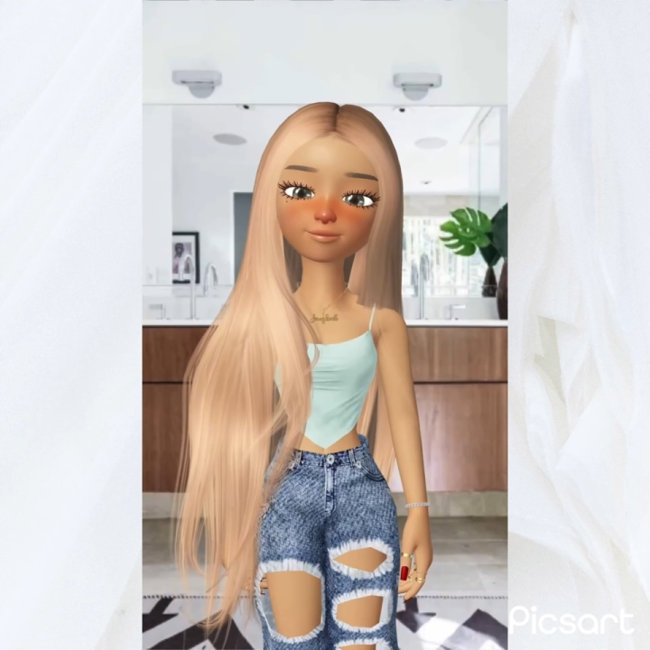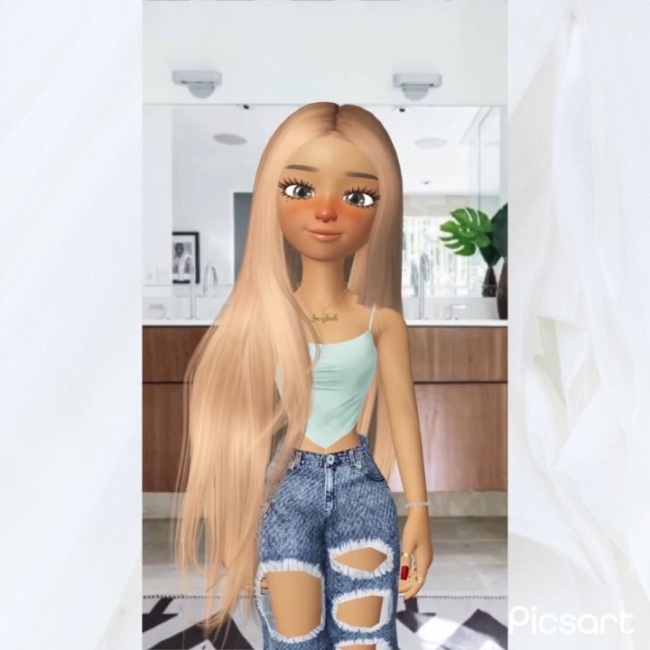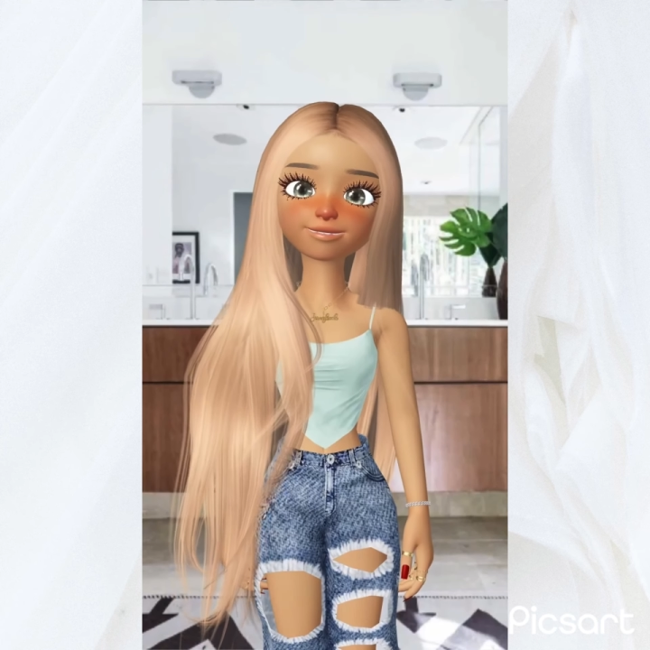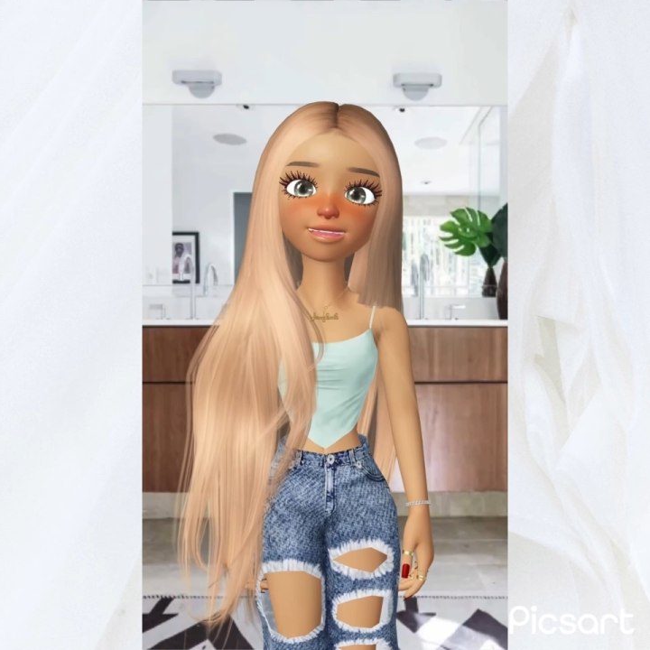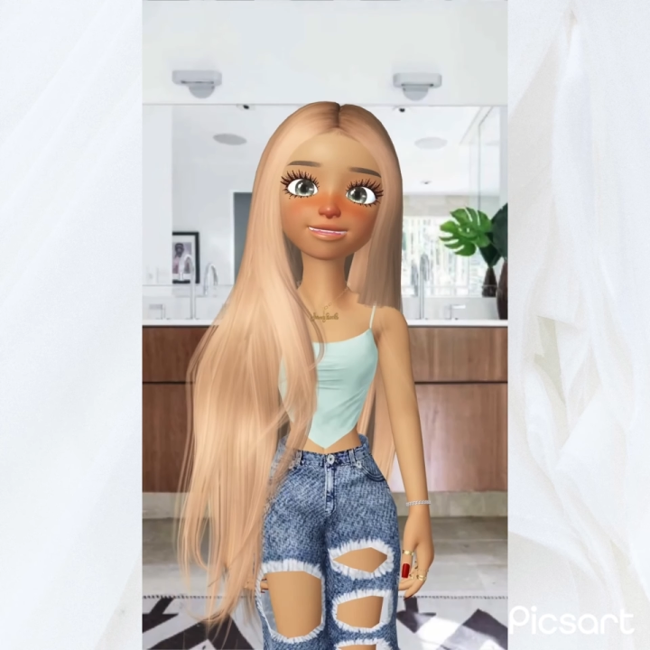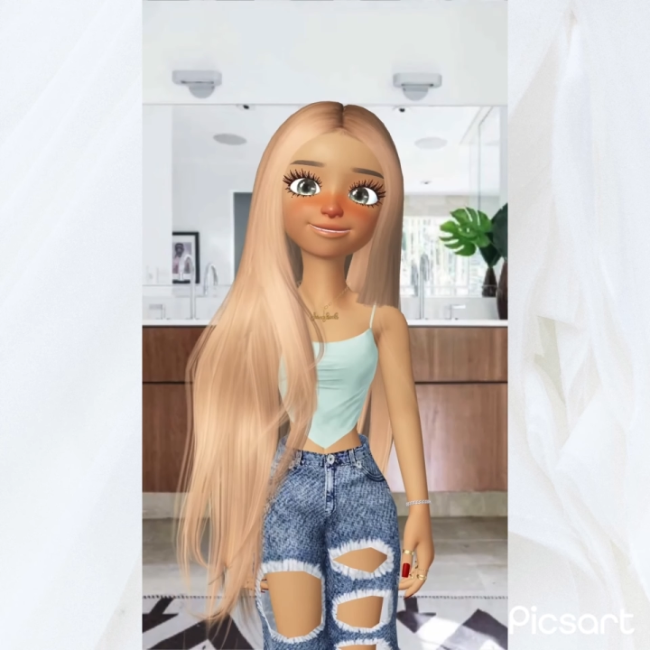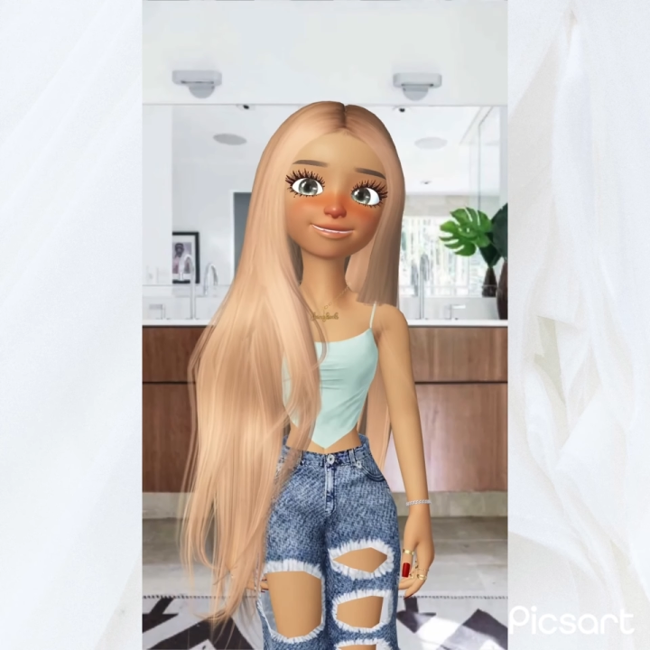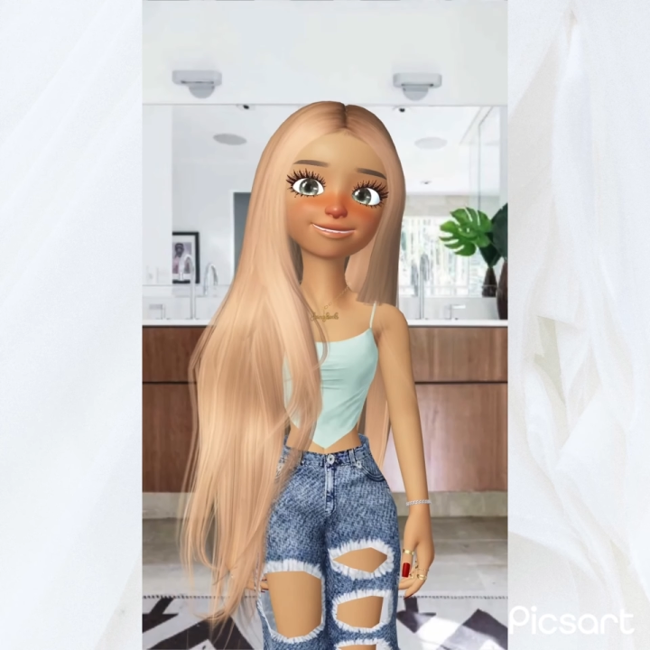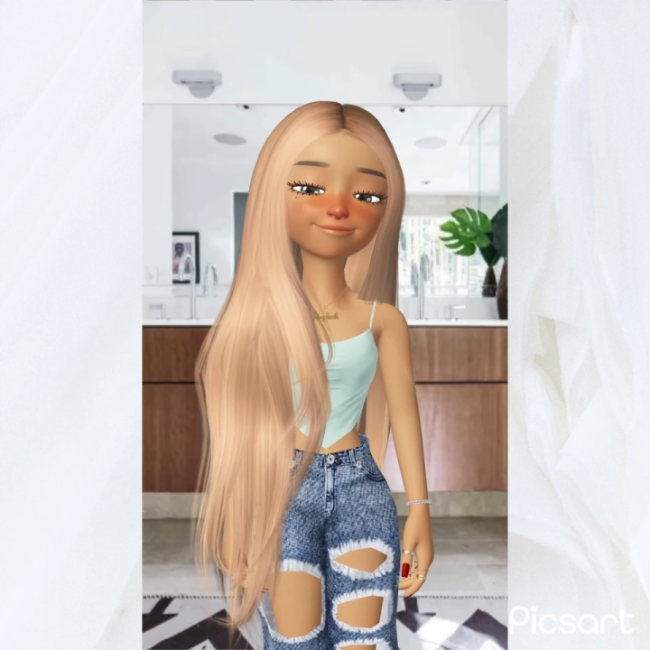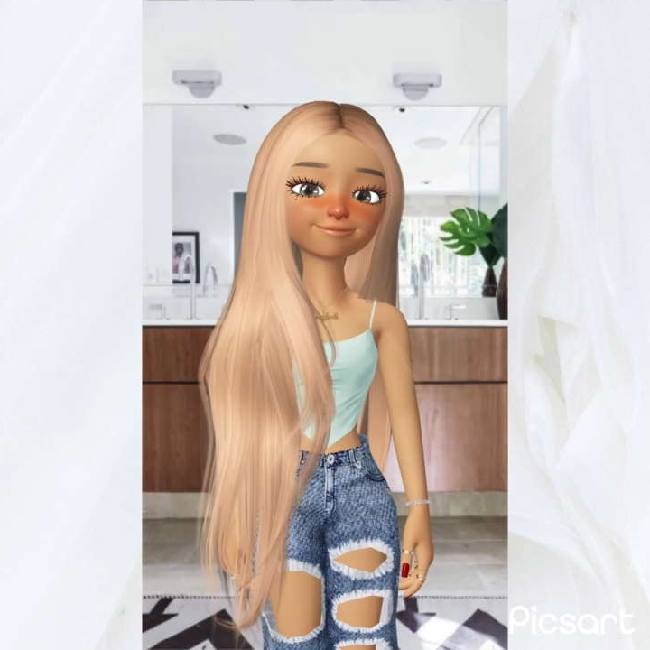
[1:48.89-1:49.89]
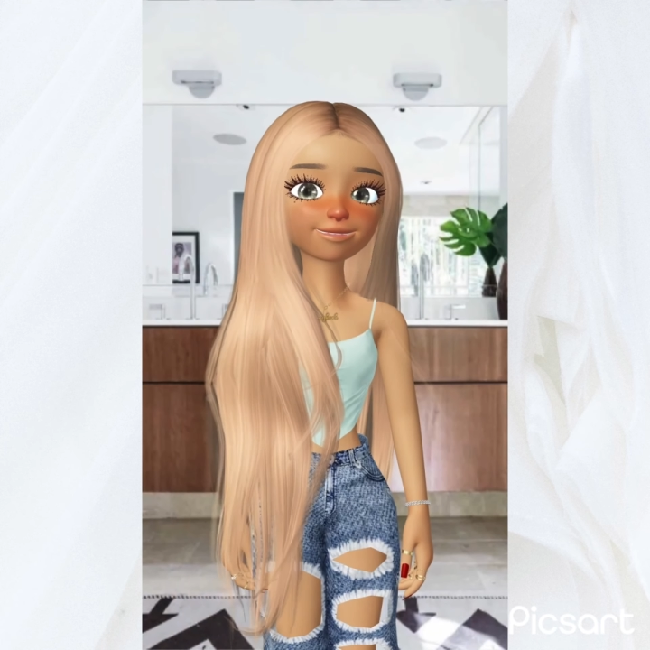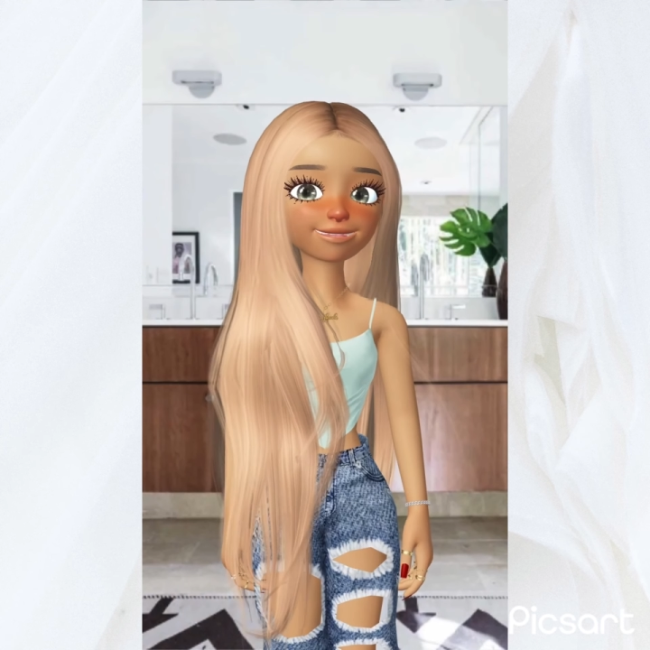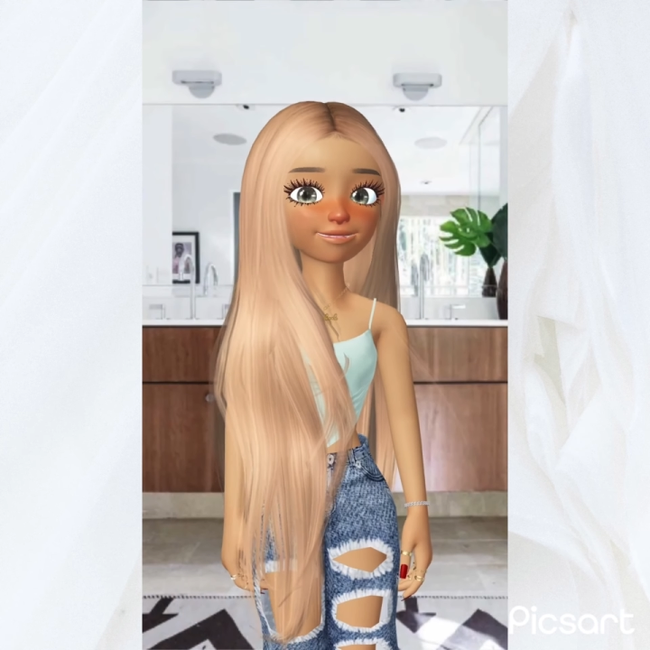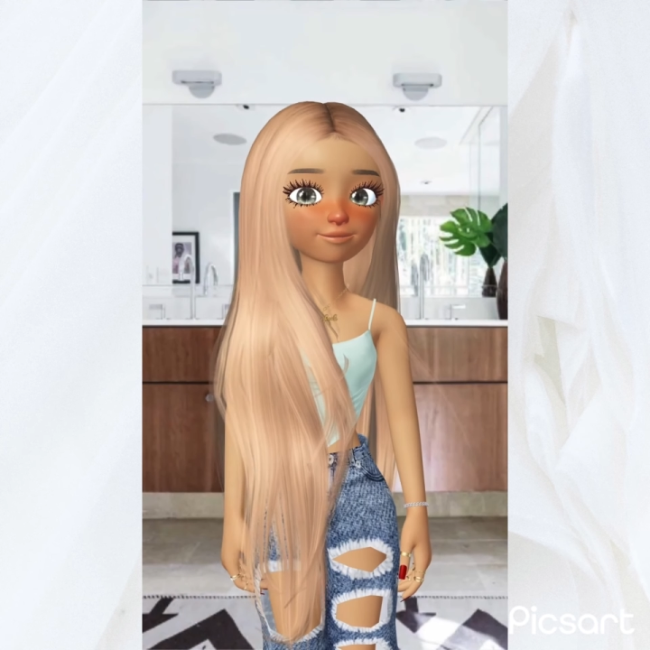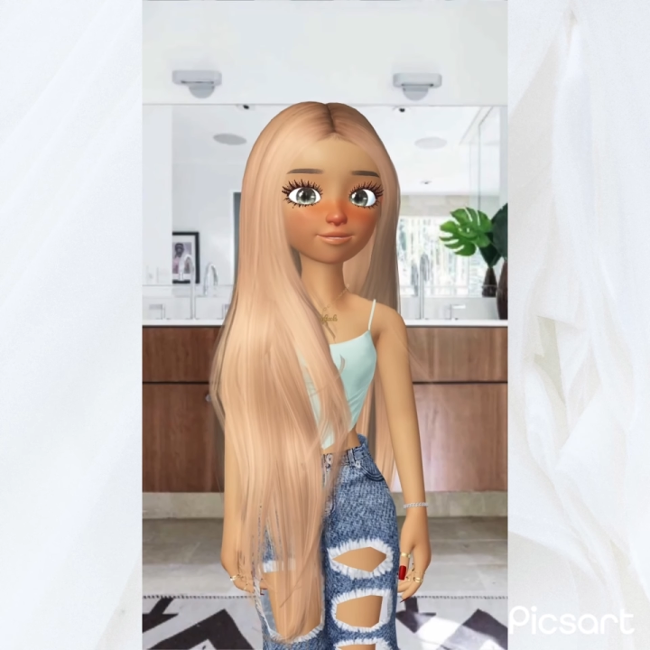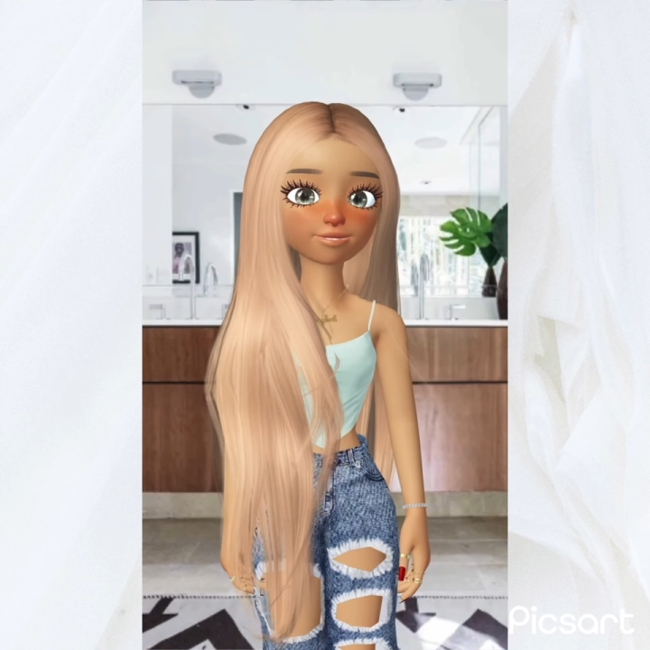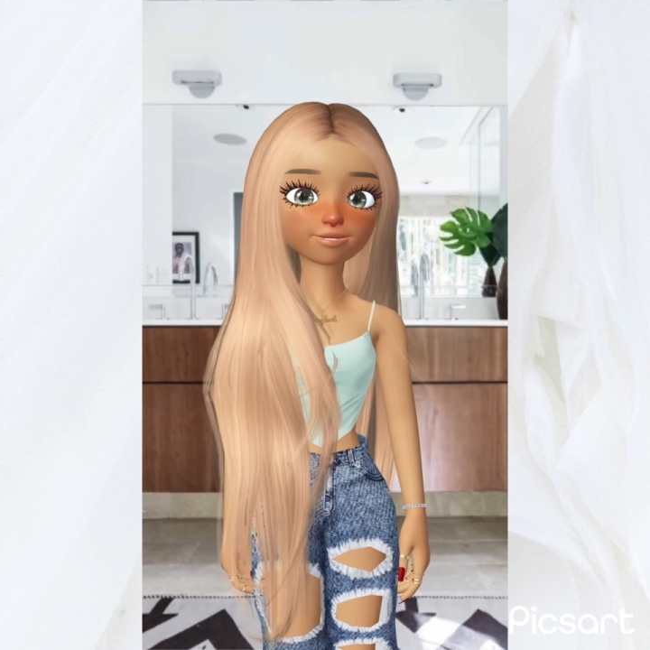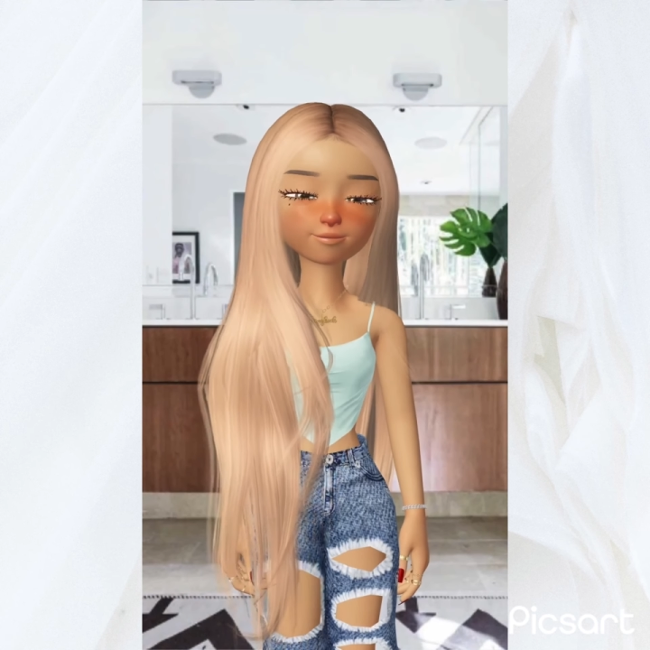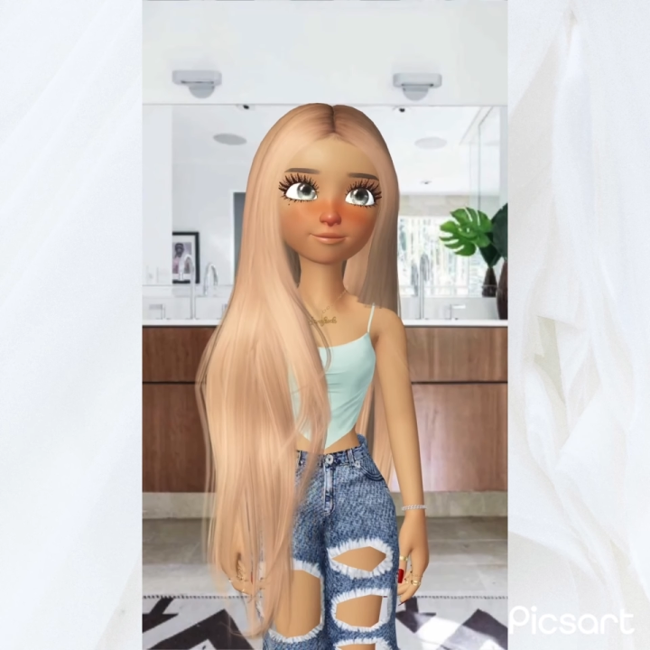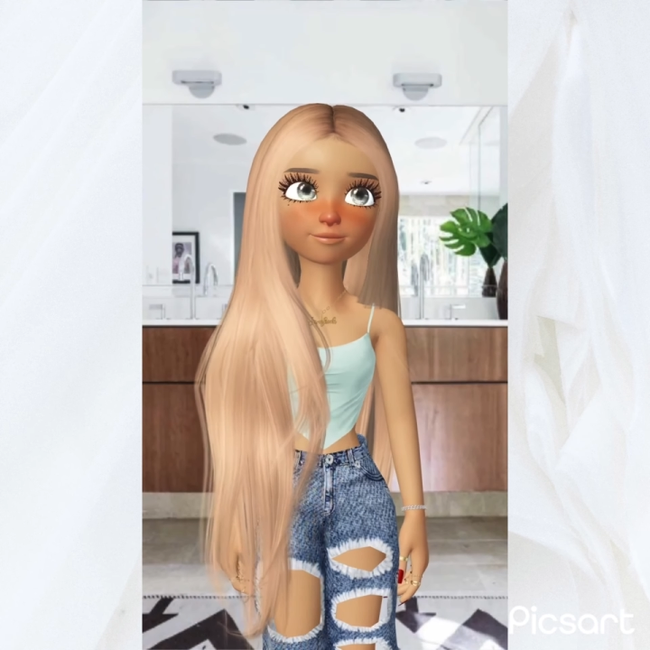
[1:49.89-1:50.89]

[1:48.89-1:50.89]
Okay guys, I did my hair like